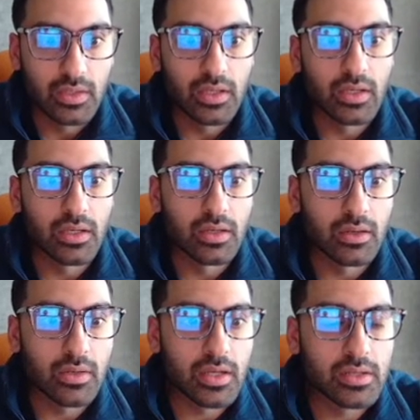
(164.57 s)

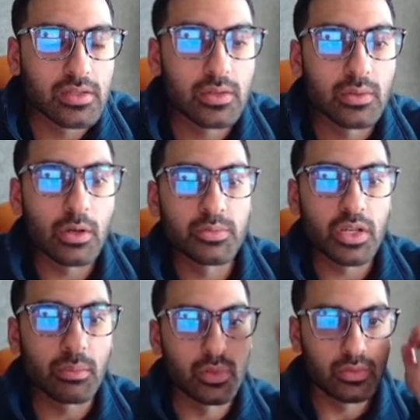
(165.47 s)
Okay, so
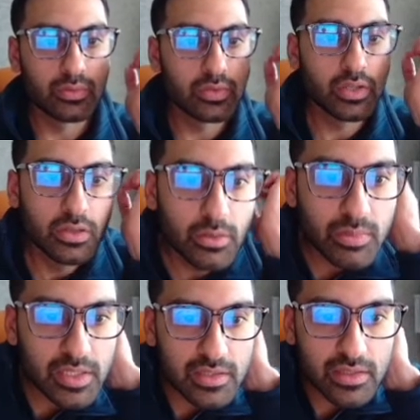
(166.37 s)
object model. The
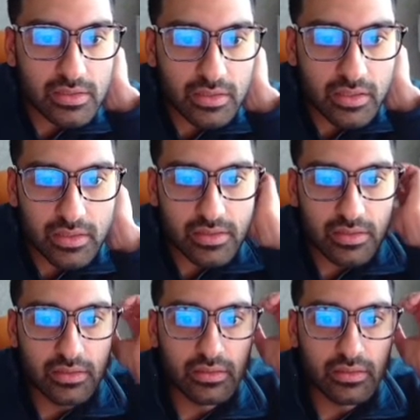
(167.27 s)
anomaly detector client is a